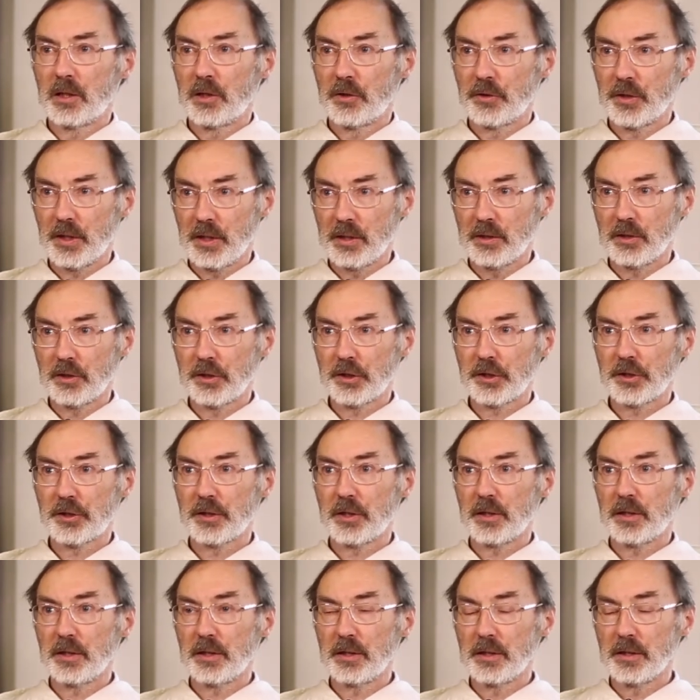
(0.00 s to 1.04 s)

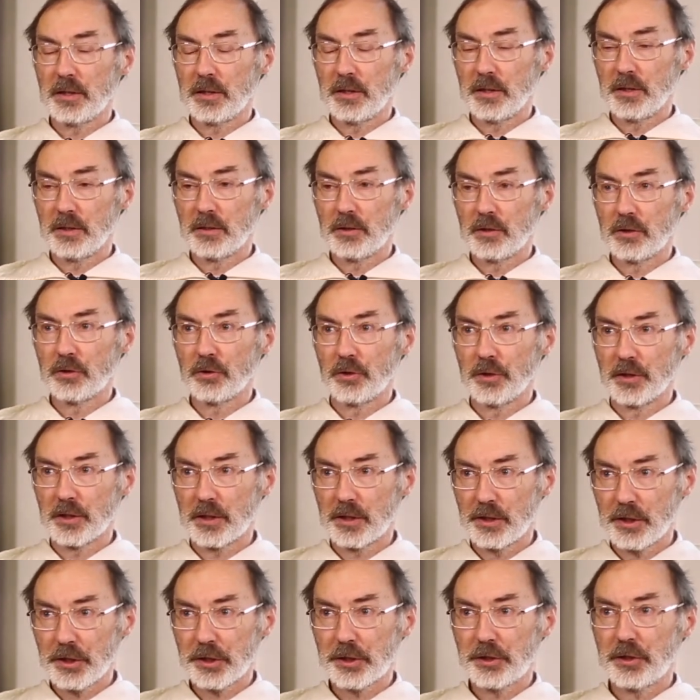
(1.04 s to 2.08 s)
That's a
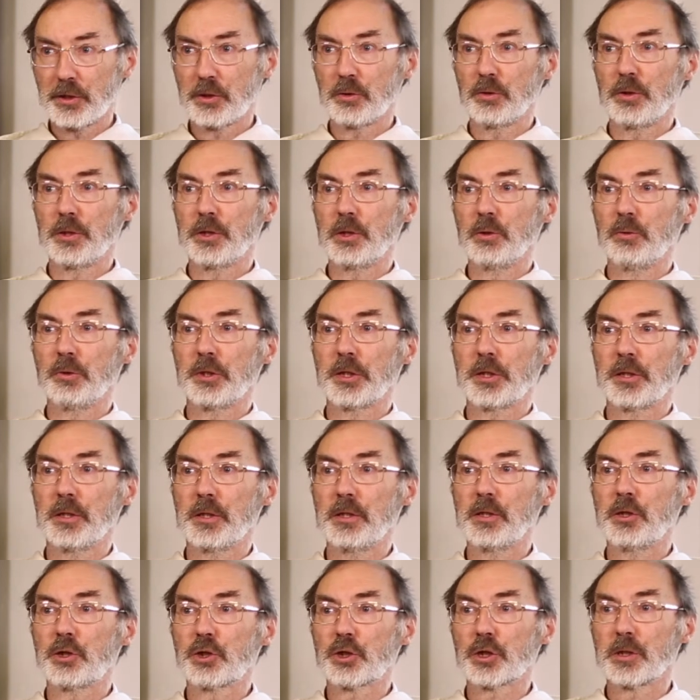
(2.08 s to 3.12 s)
non-classical
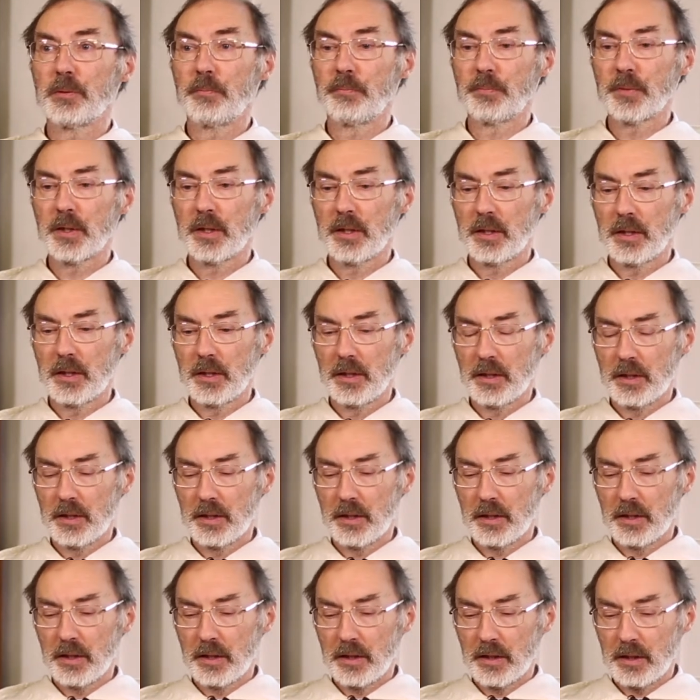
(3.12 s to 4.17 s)
usage.
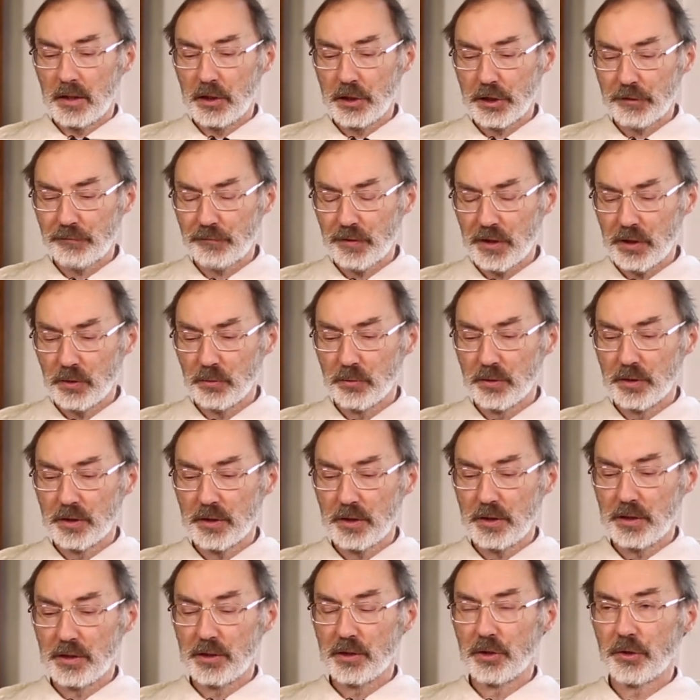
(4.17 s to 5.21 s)
It's found
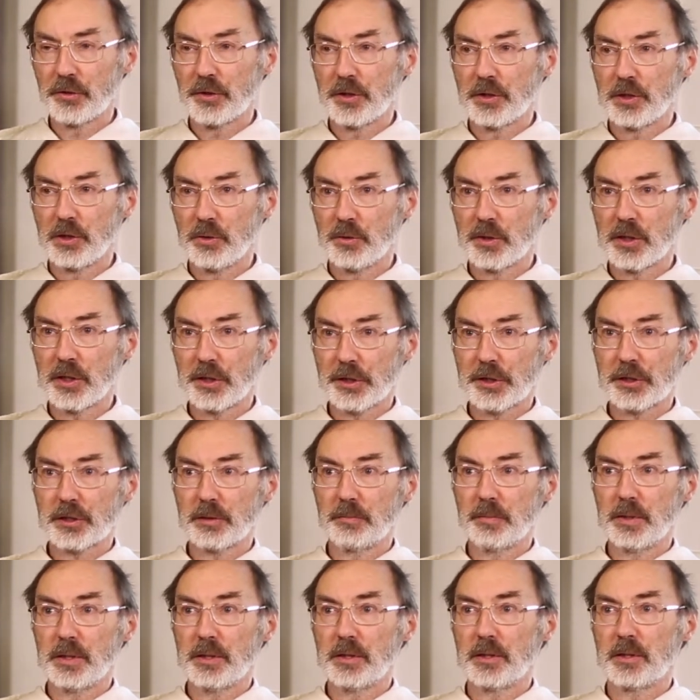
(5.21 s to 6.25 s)
in the New
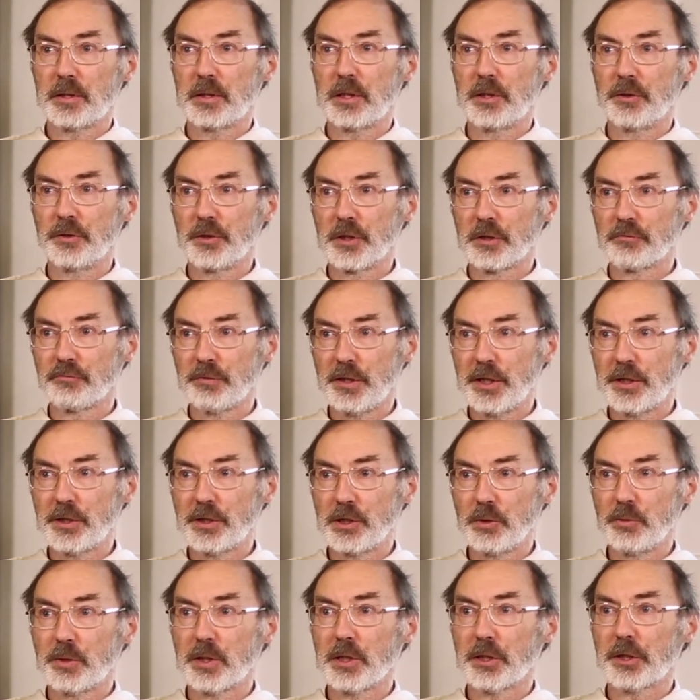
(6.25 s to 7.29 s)
Testament, in the Greek
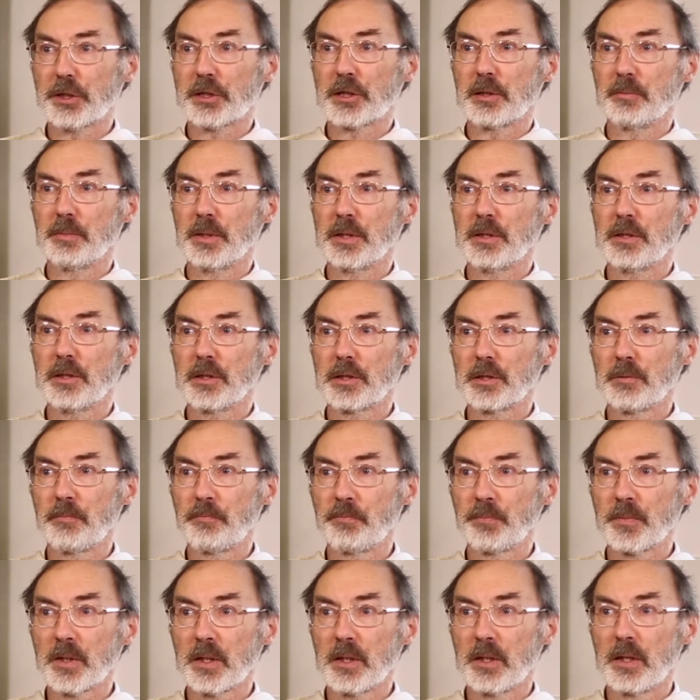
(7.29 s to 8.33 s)
New Testament,
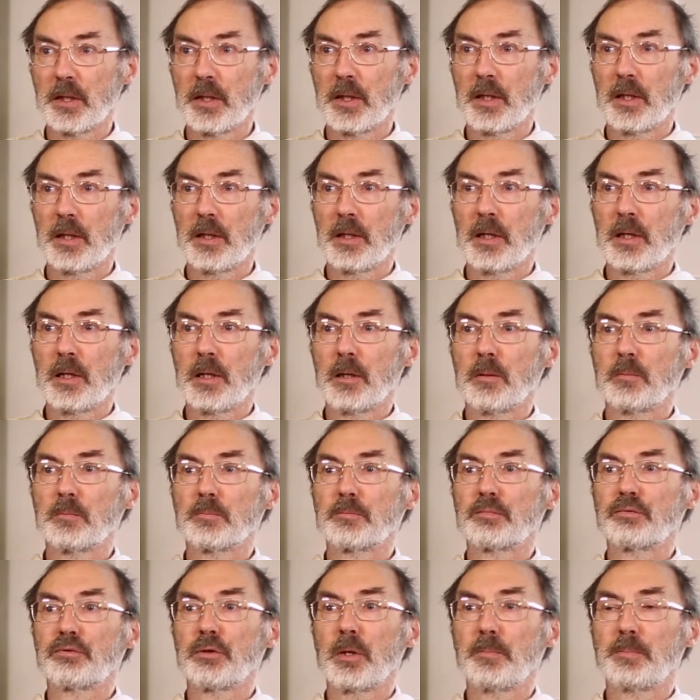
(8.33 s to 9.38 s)

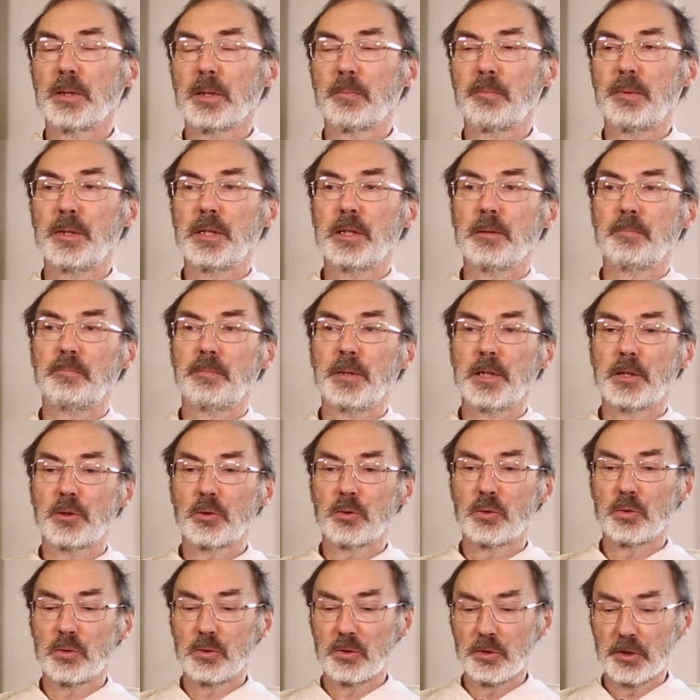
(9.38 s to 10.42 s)
probably
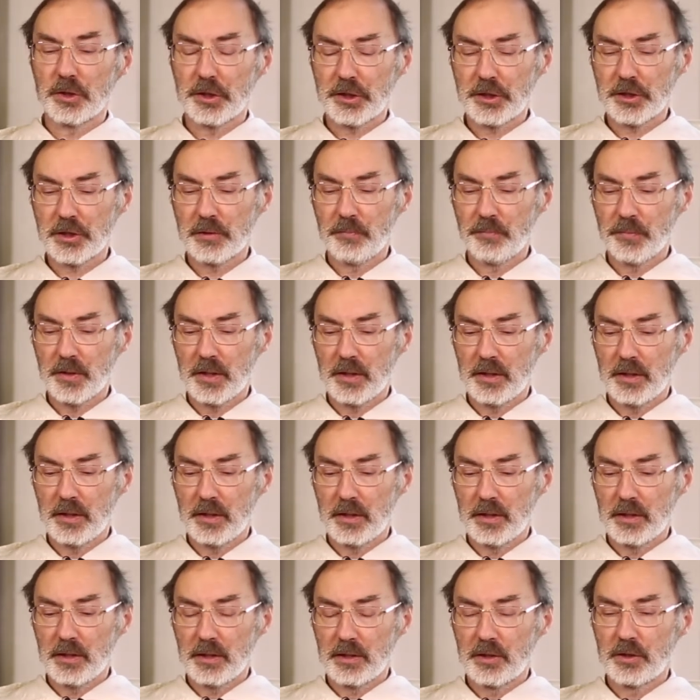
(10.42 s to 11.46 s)
because
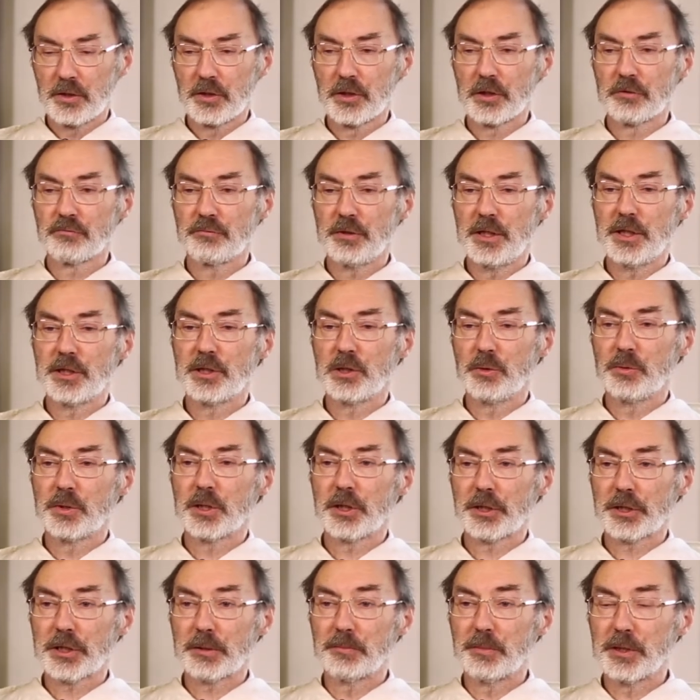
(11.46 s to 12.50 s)
the Greek New
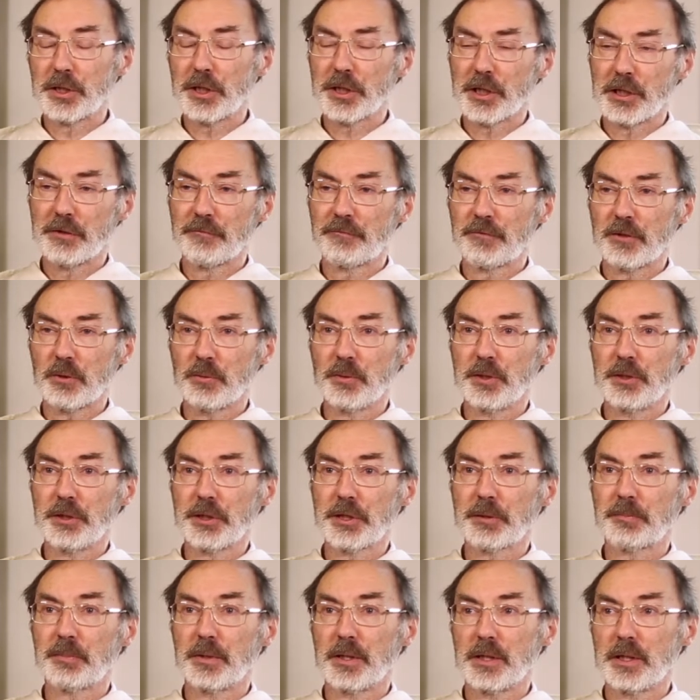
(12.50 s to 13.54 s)
Testament is
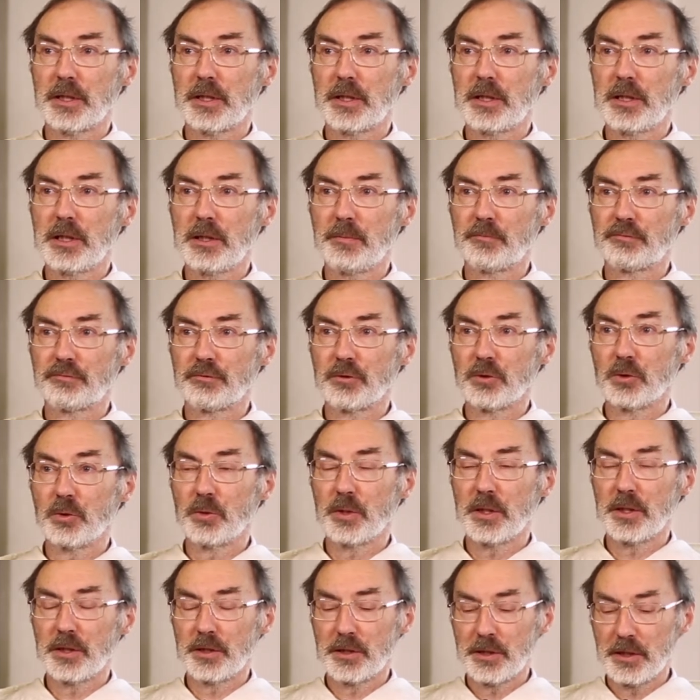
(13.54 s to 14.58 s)
influenced by
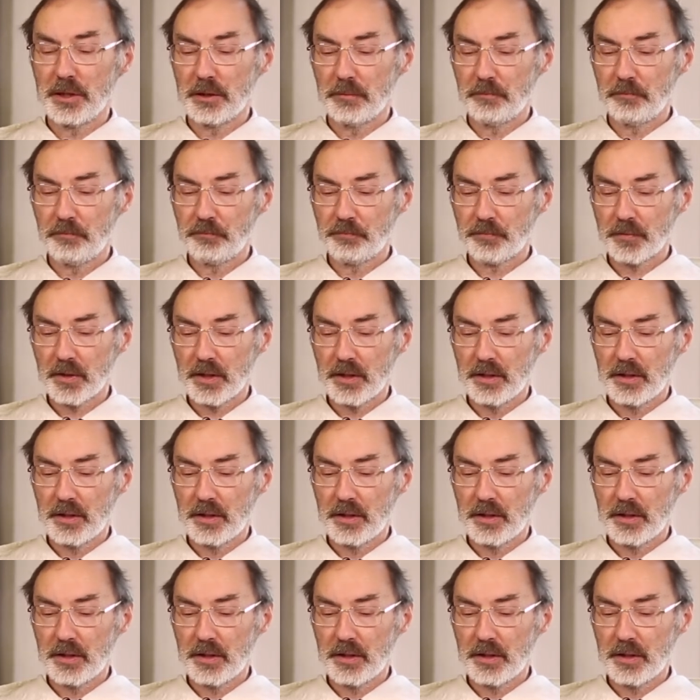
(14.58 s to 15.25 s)
Hebrew idiom,